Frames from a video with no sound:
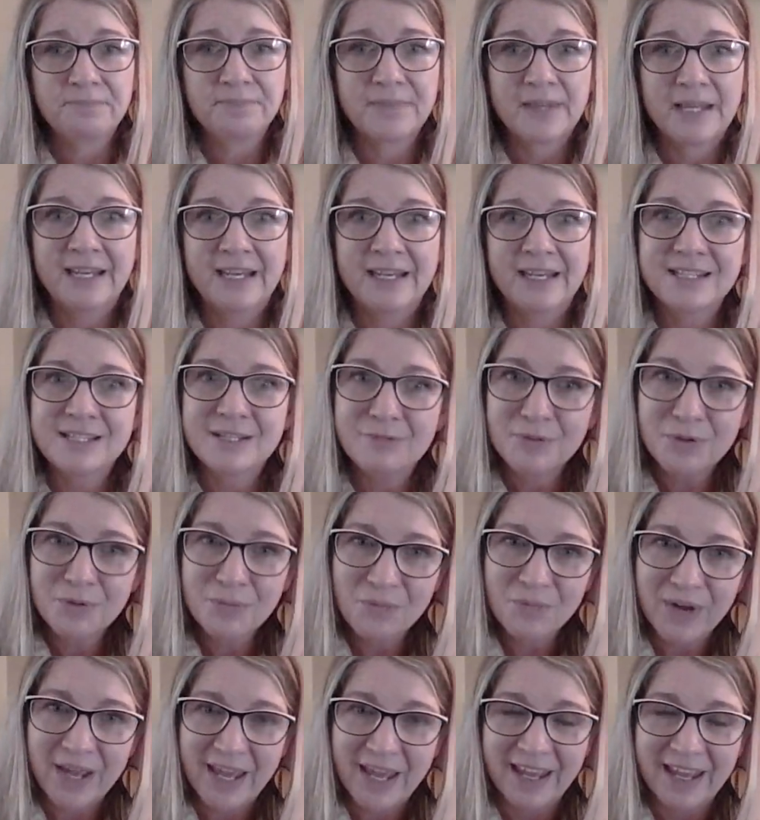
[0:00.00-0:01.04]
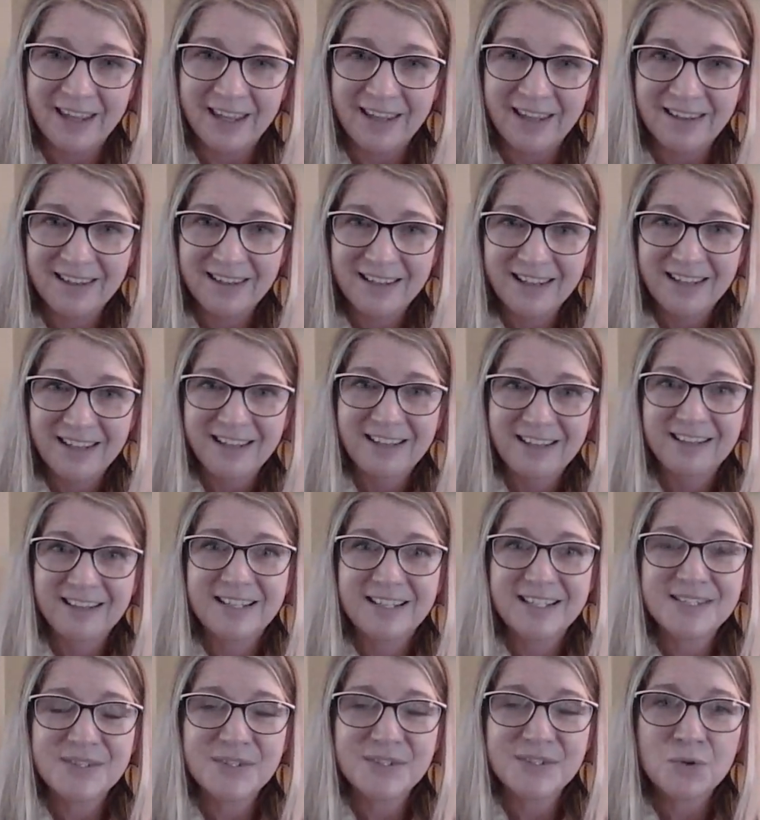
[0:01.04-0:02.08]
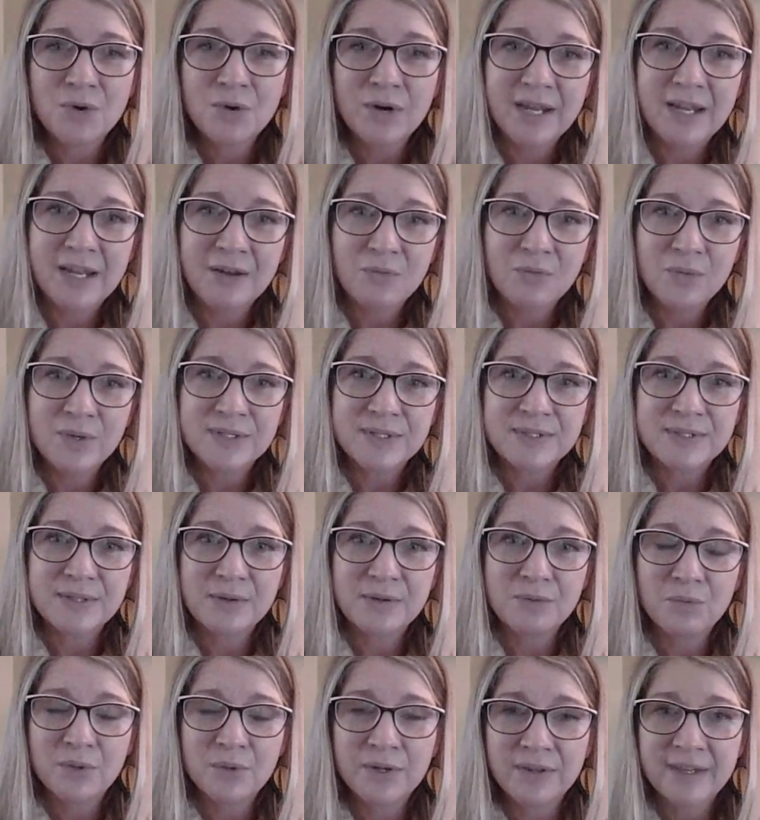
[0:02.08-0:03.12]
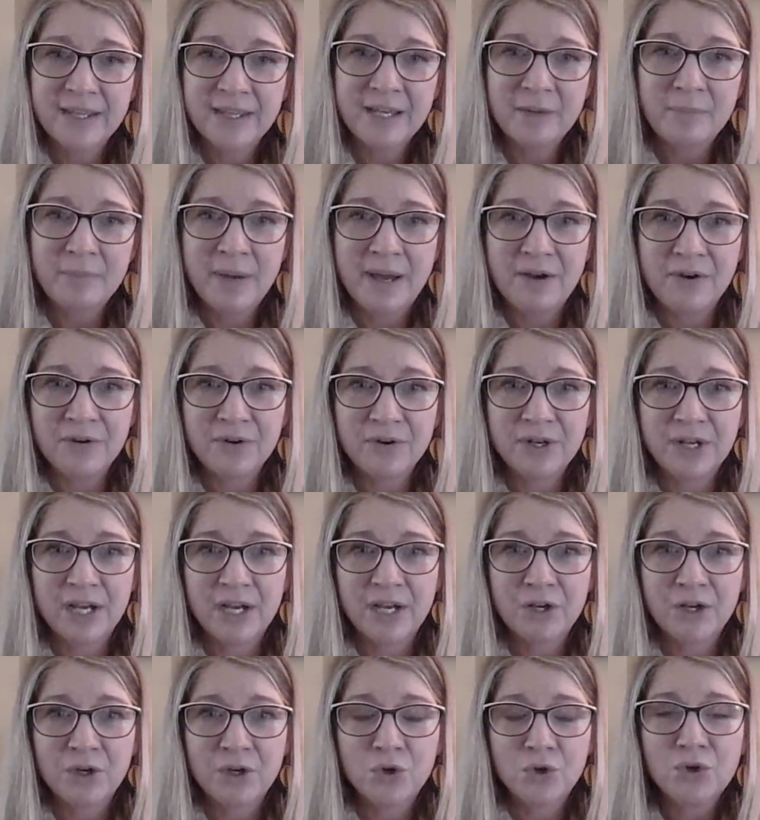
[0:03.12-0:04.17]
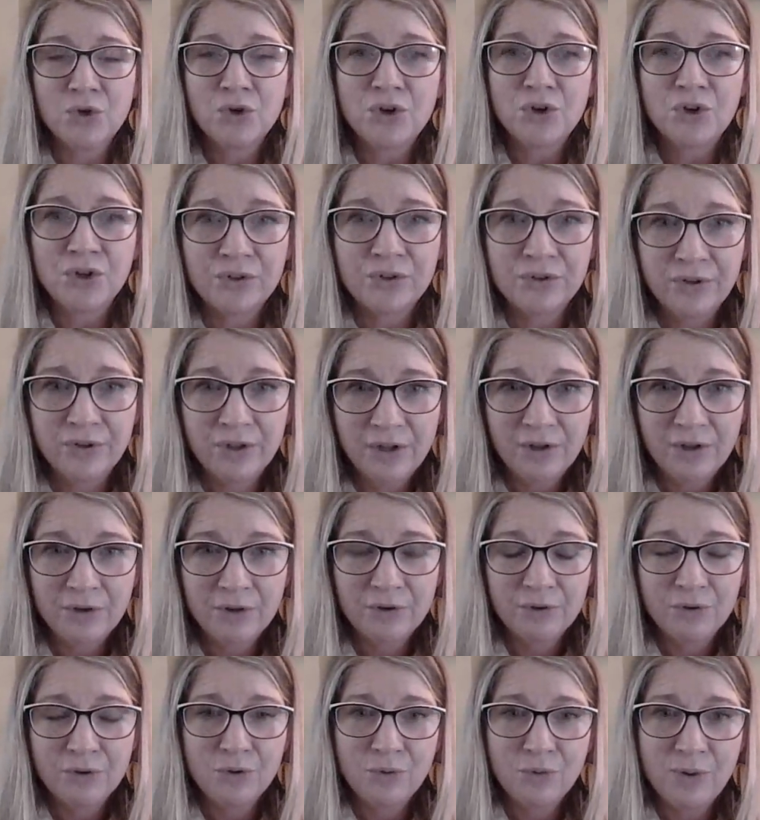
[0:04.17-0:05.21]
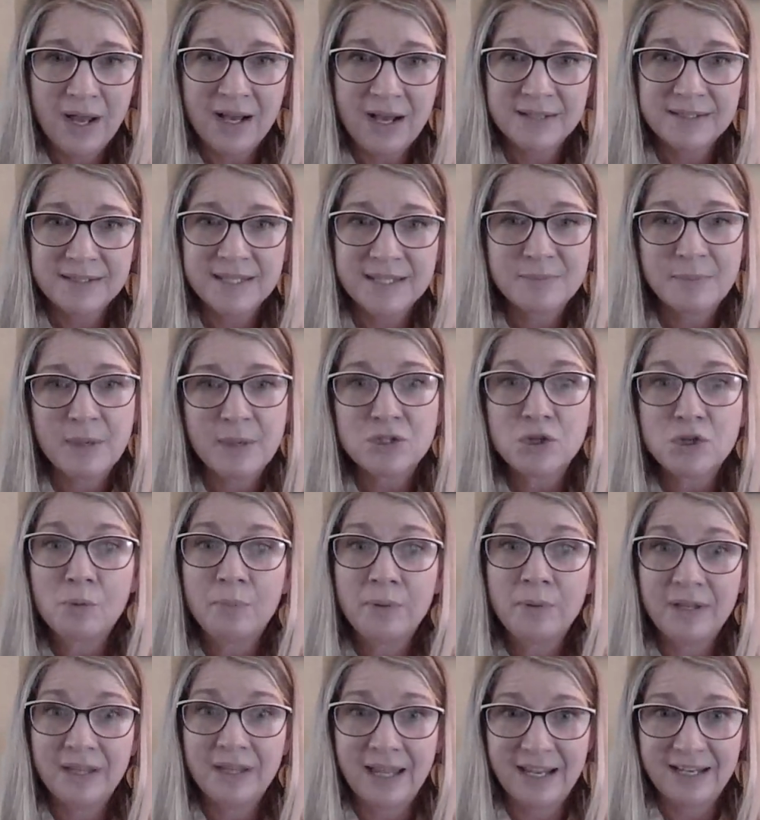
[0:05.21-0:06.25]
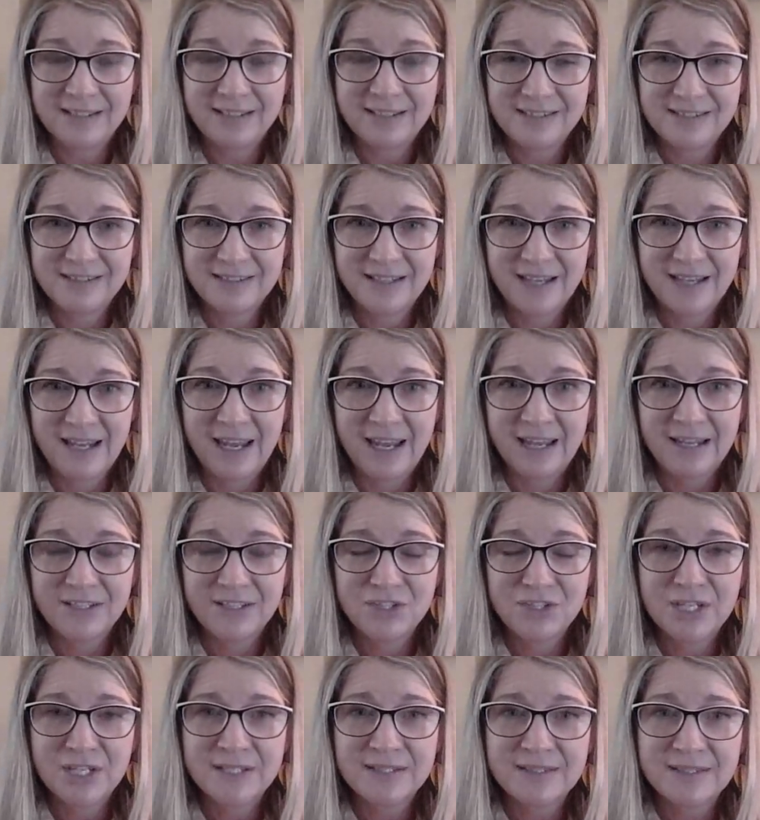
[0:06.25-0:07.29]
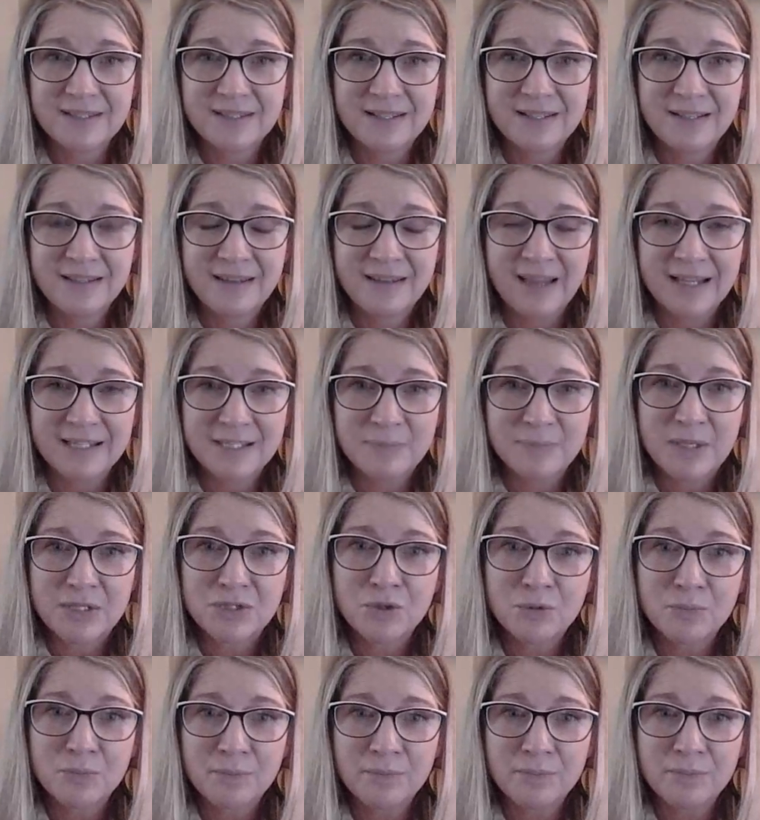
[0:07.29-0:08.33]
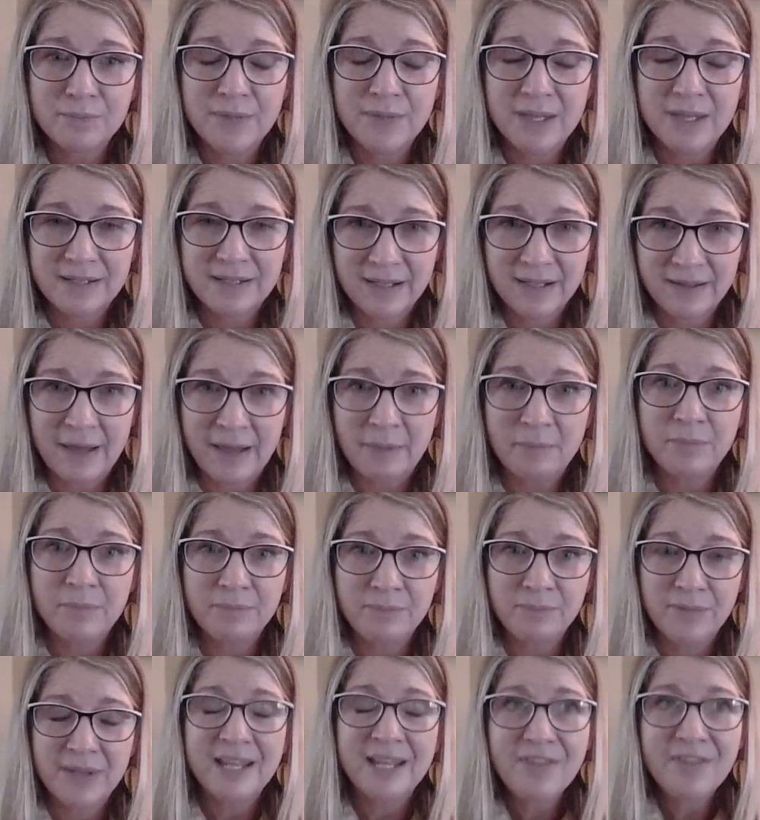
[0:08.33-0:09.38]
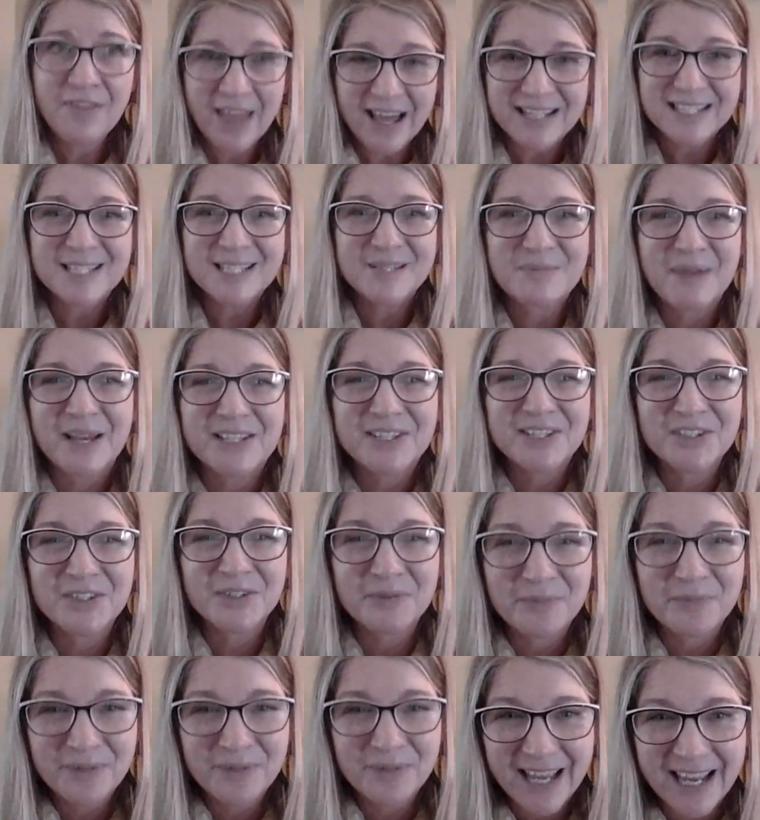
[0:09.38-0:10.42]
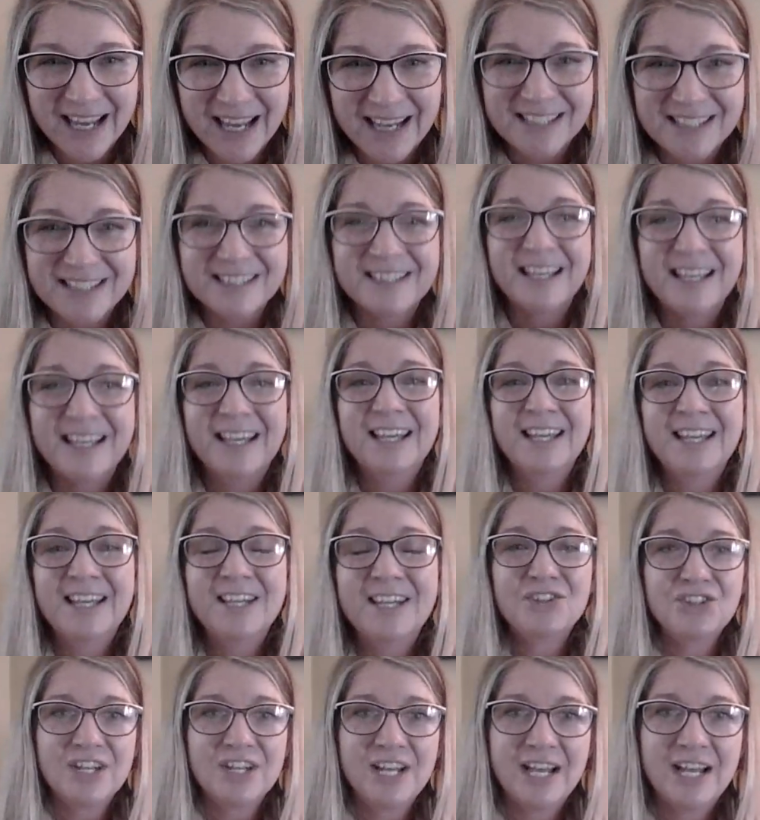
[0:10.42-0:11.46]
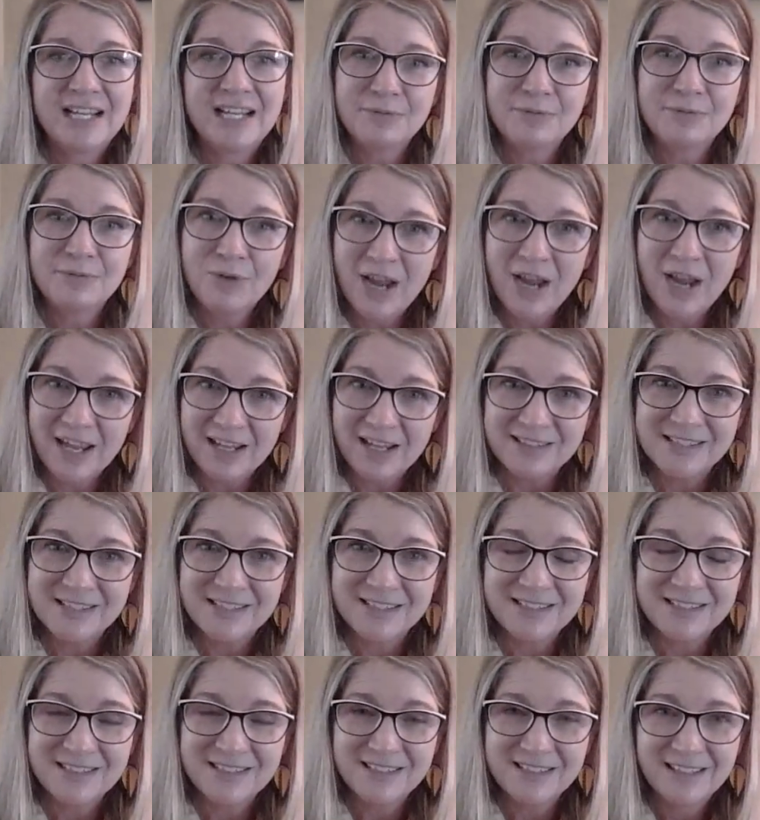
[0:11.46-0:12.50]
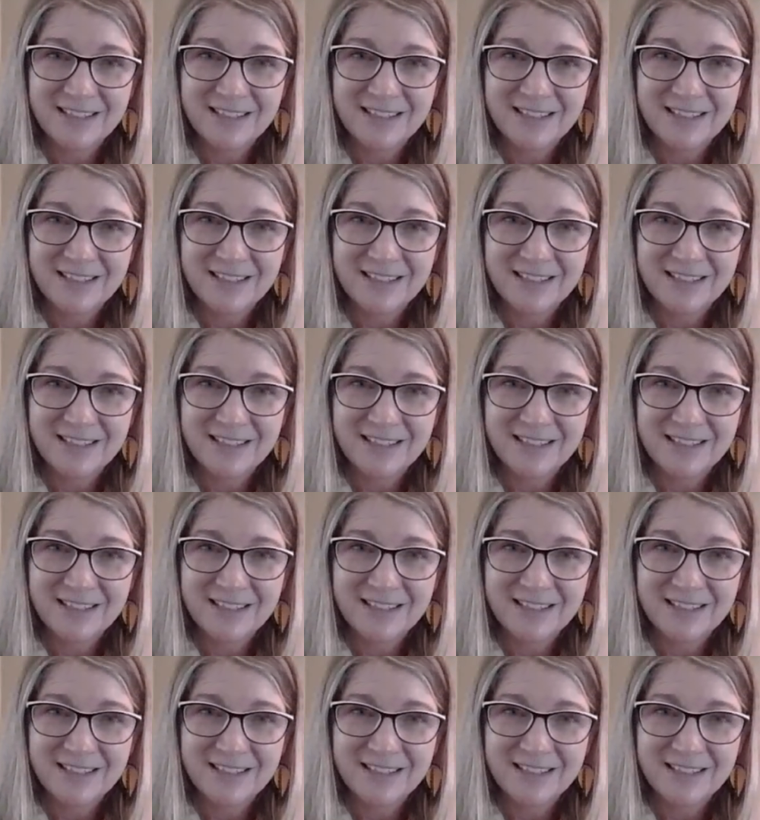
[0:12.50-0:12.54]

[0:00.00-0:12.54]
in a different way. This story was really about a girl who has a special place, and she has that special that and that in that special place, she has friends,